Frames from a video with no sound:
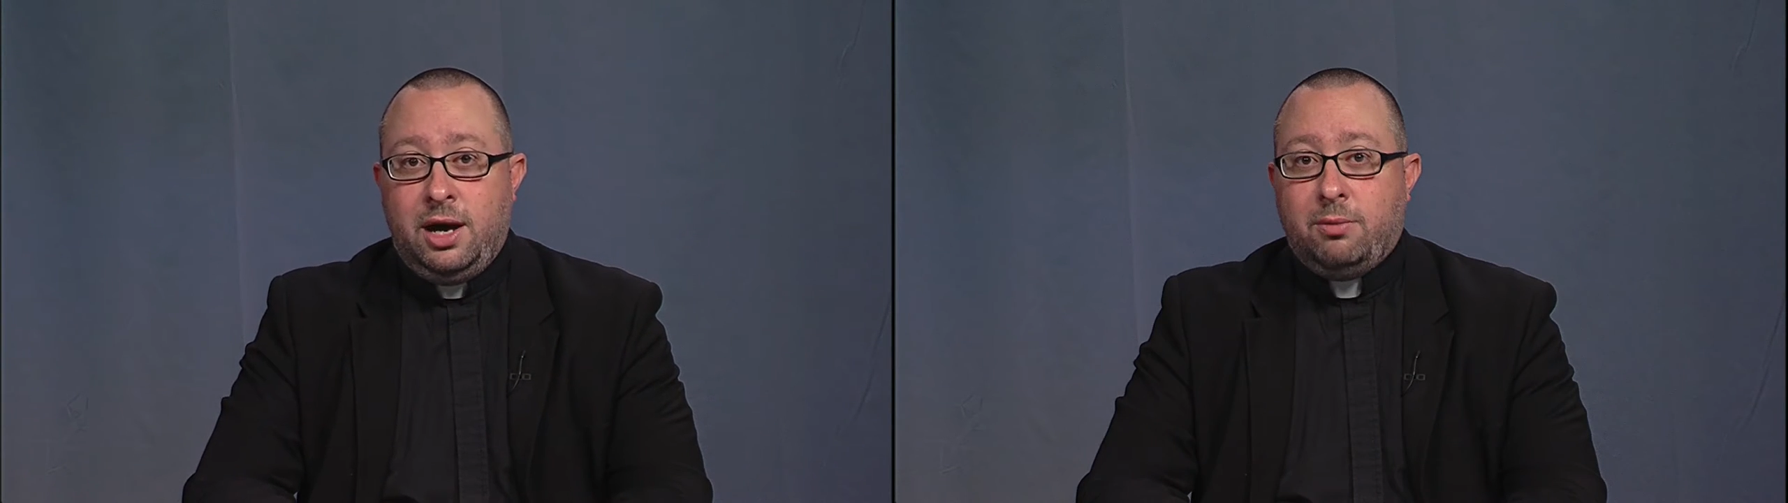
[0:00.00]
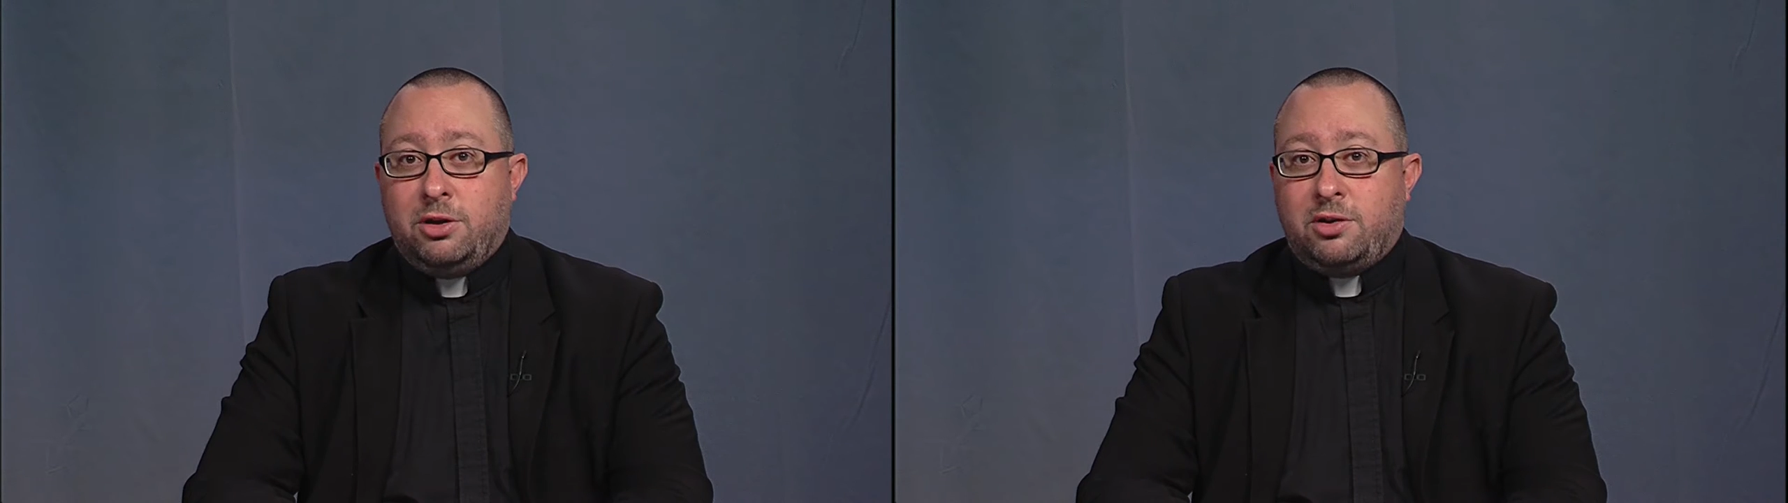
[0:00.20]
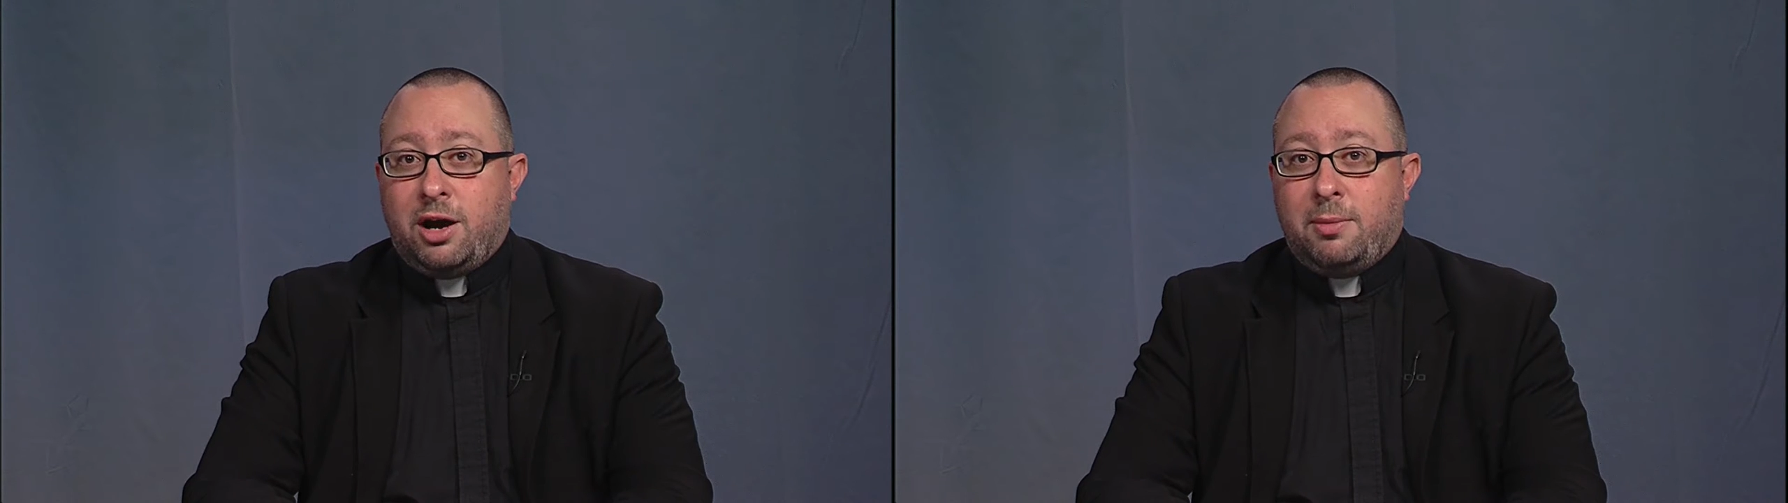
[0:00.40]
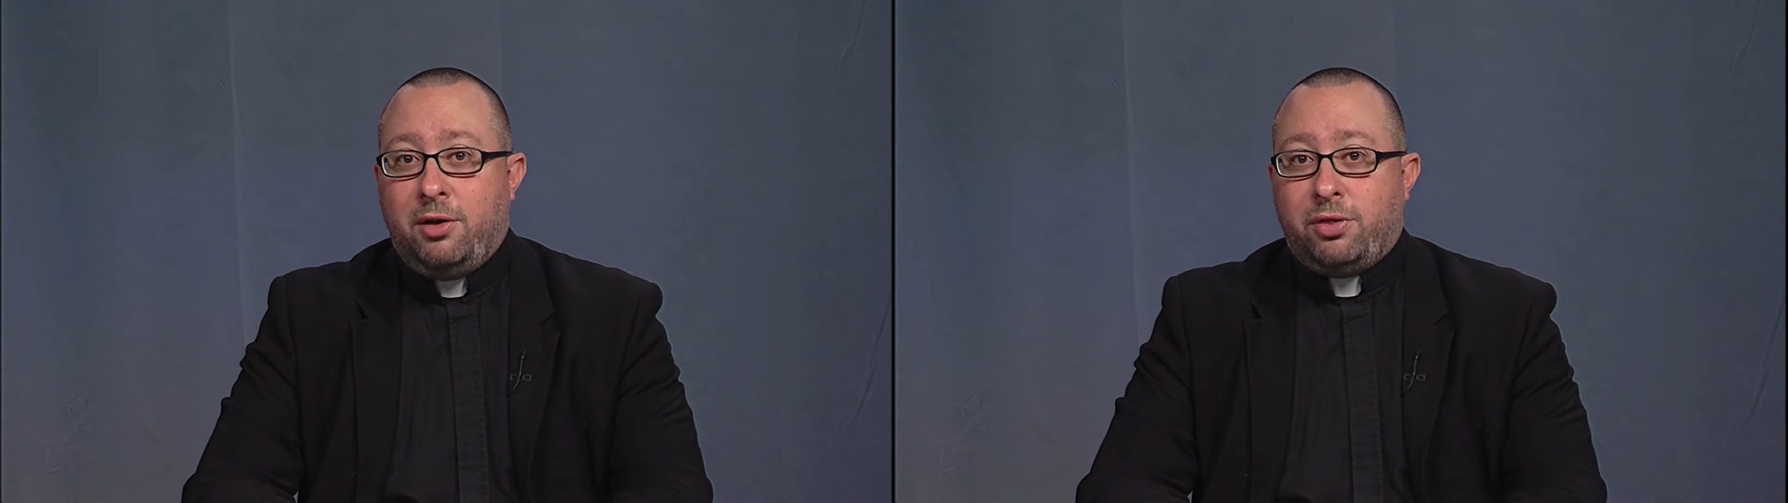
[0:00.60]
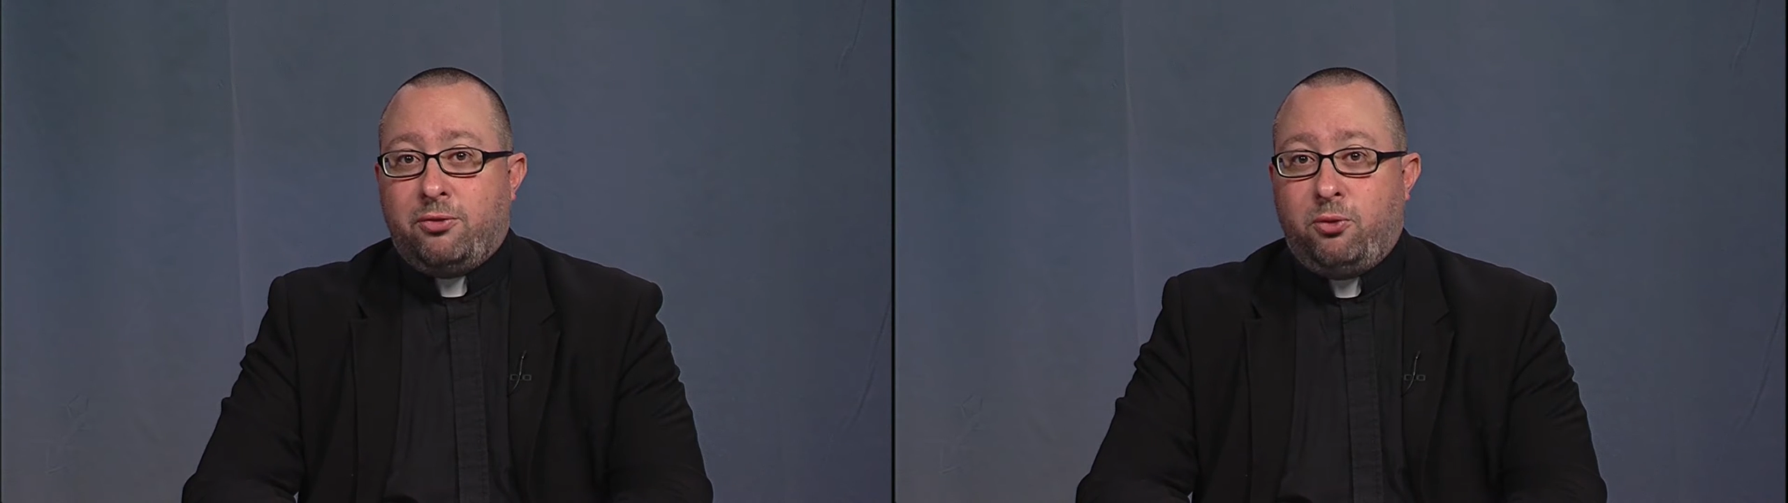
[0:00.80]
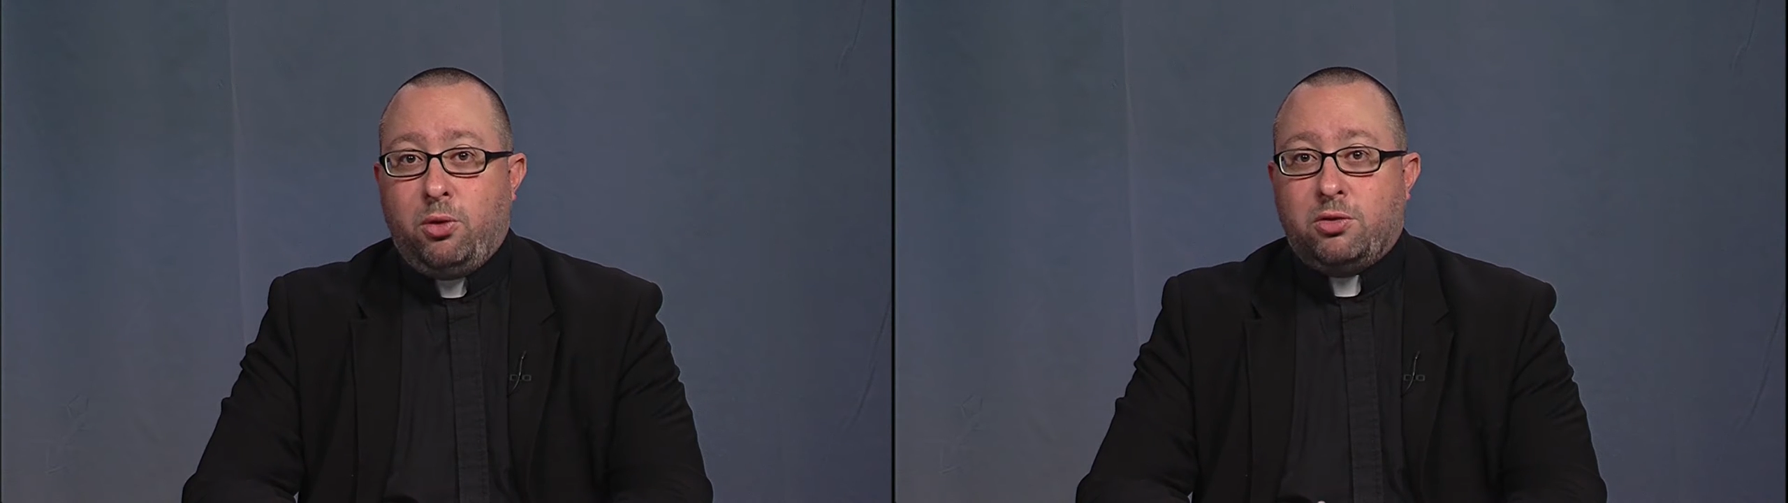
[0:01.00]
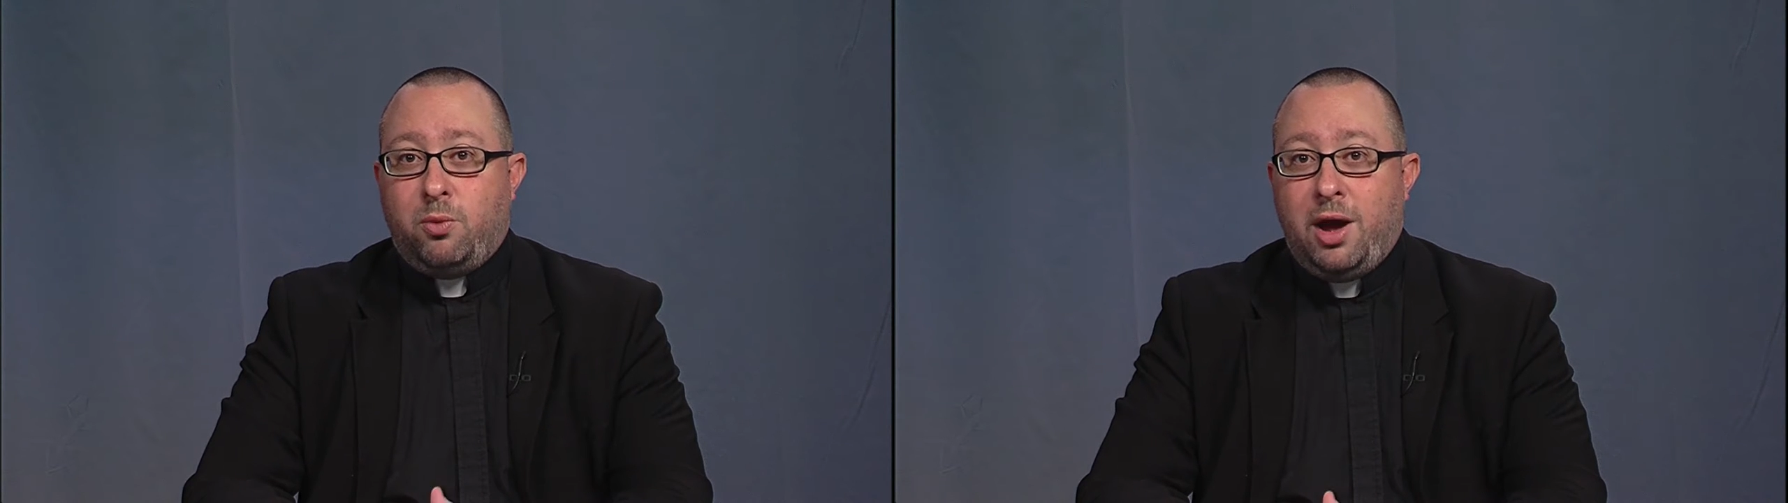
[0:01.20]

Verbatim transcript: And we talk about the Fourth